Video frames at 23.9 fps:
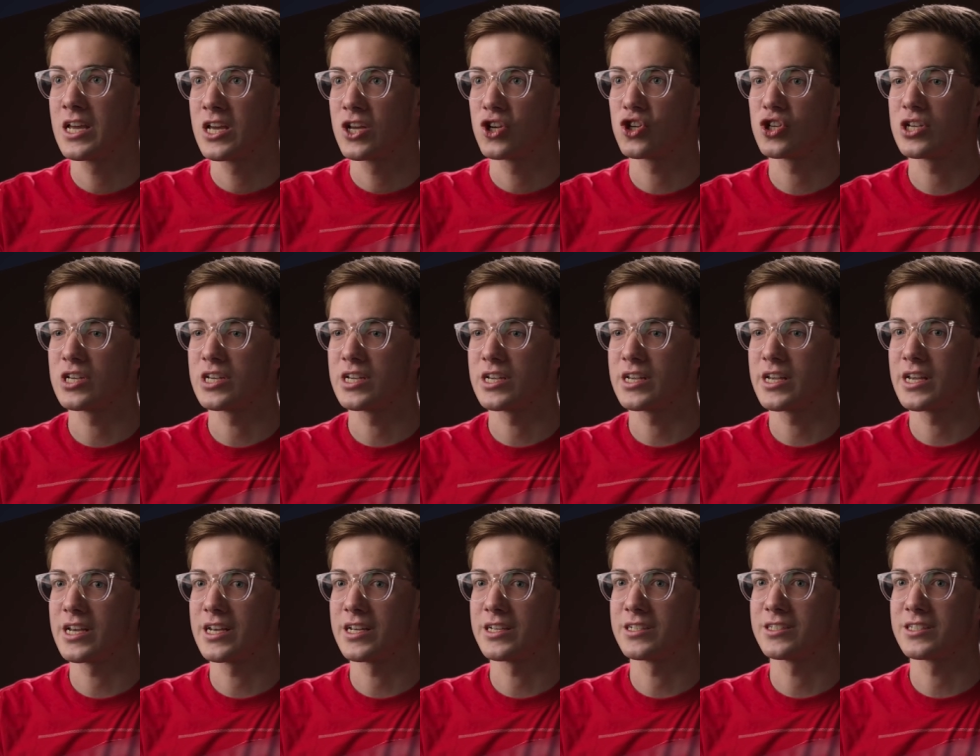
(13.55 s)

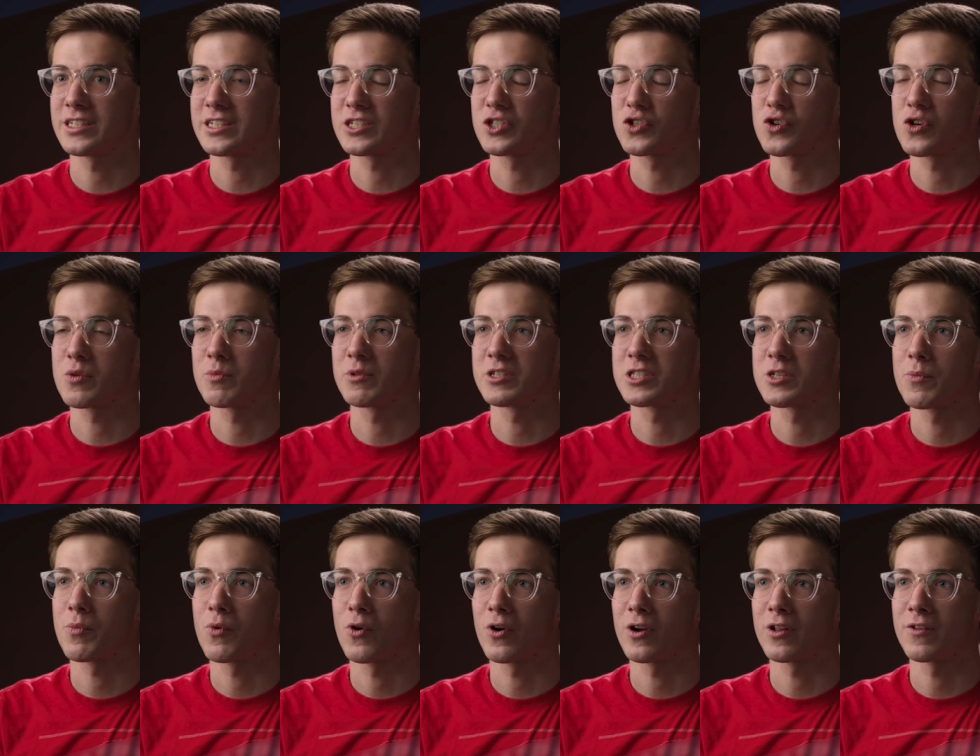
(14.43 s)
she is extremely
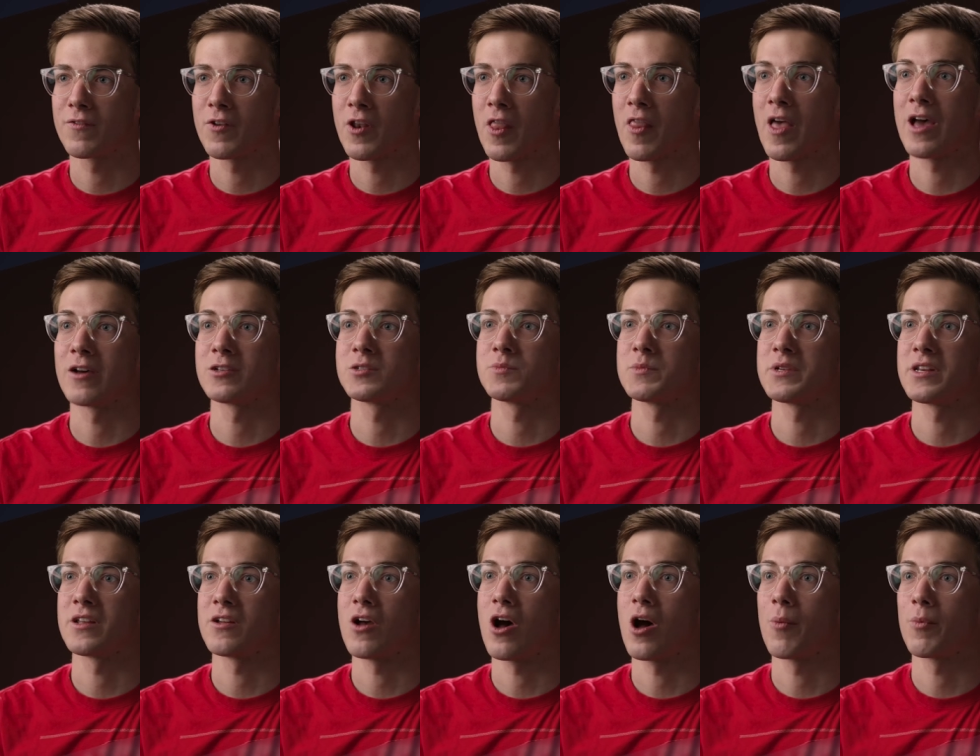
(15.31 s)
supportive and allows me
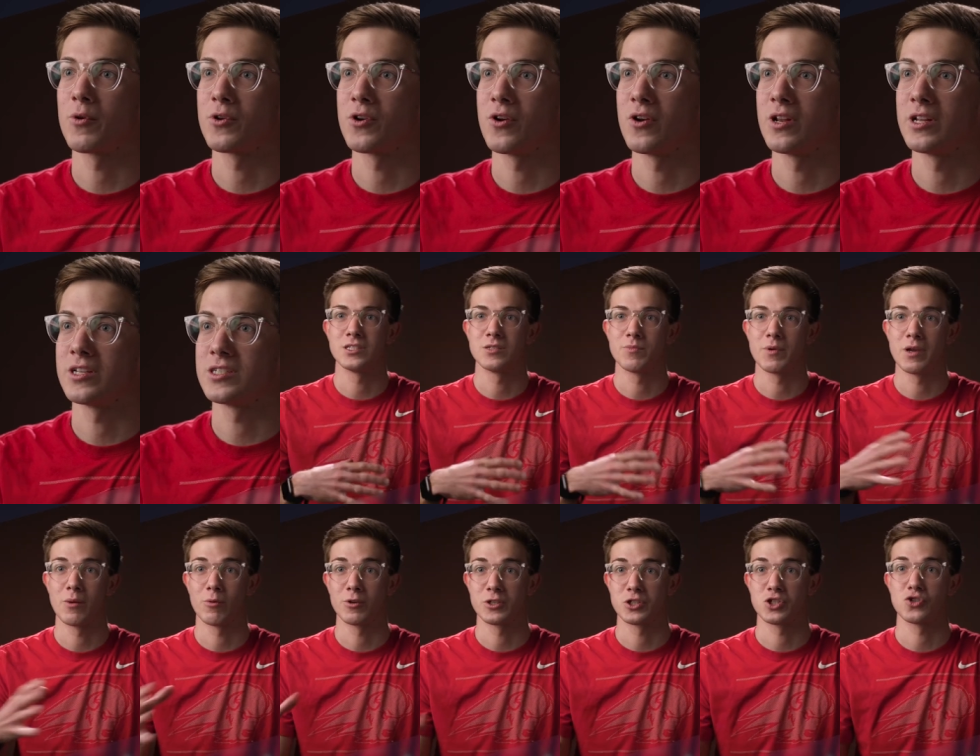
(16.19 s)
the opportunity to be
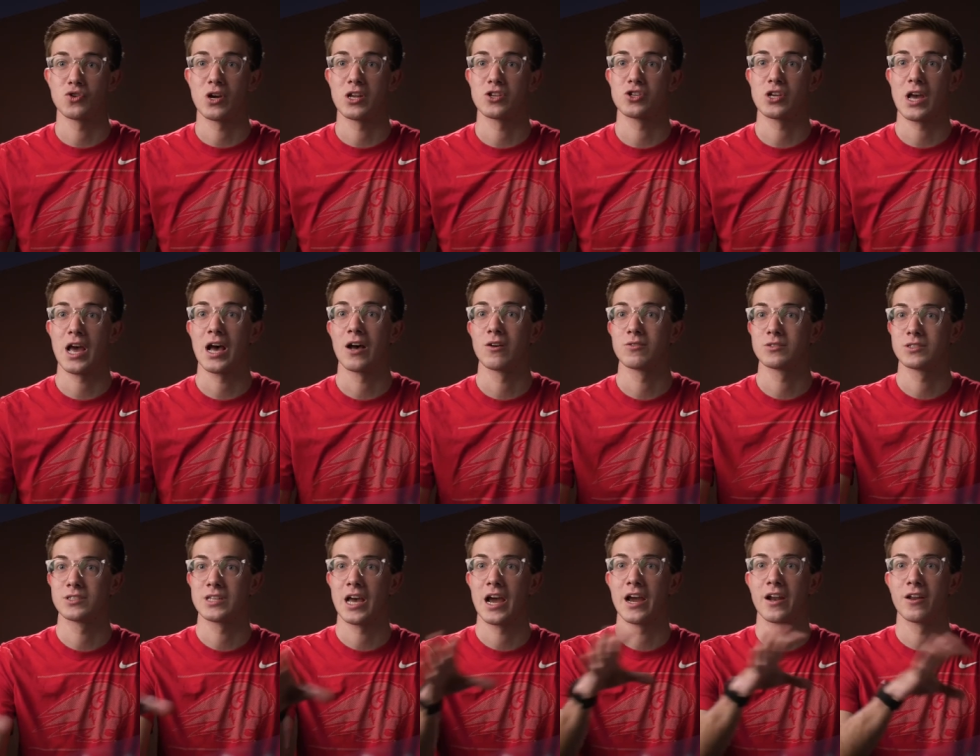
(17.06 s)
able to stretch
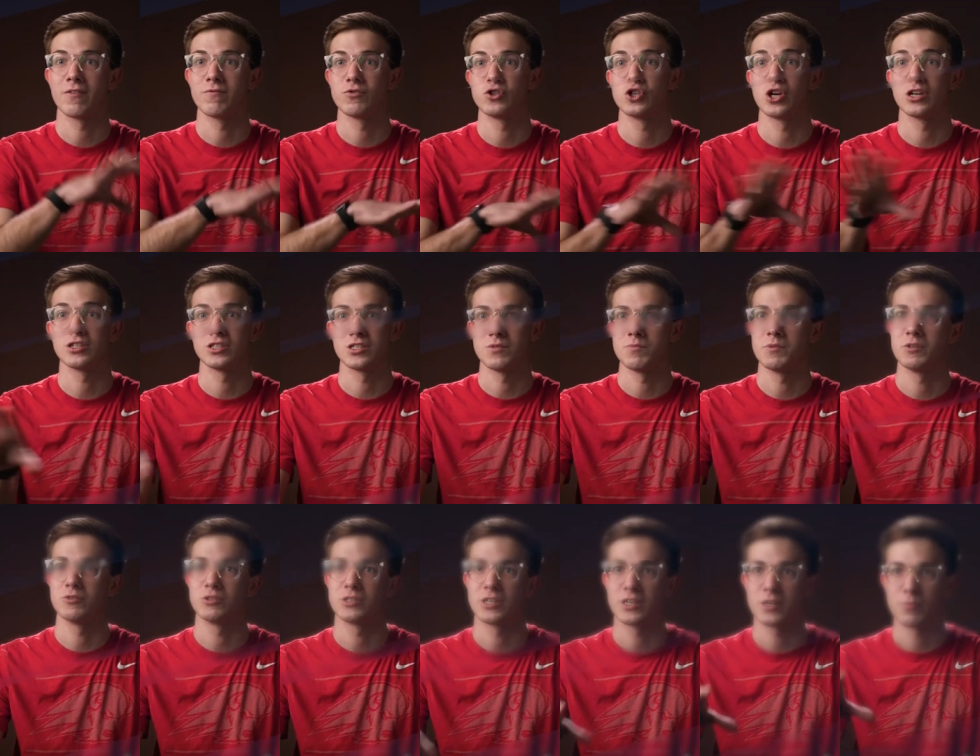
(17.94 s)
outside of just the
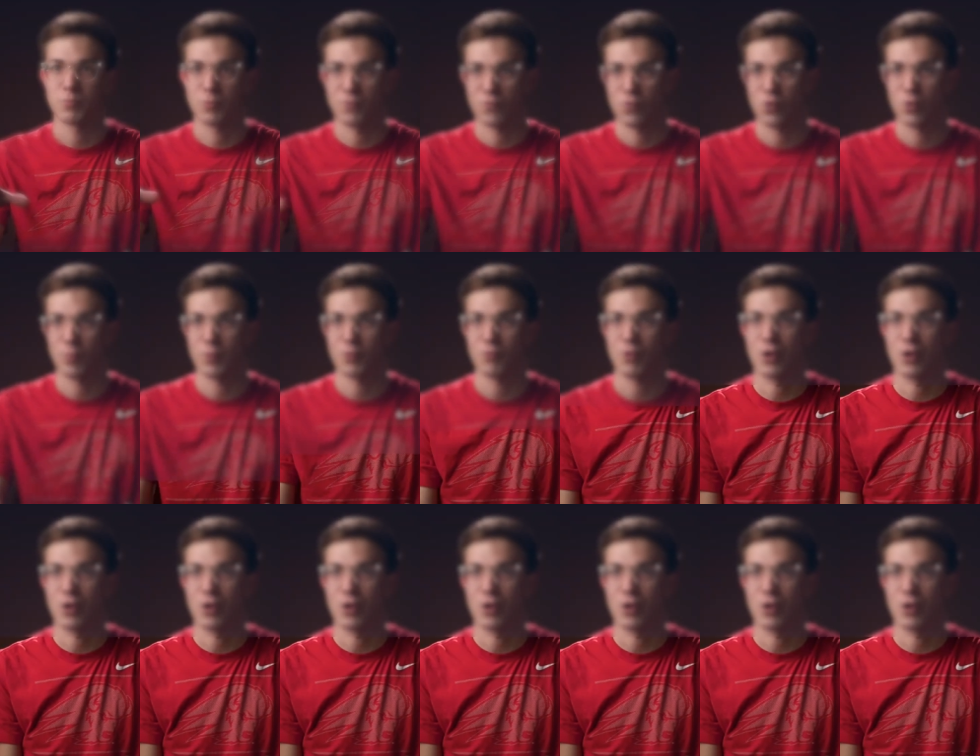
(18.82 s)
music and performing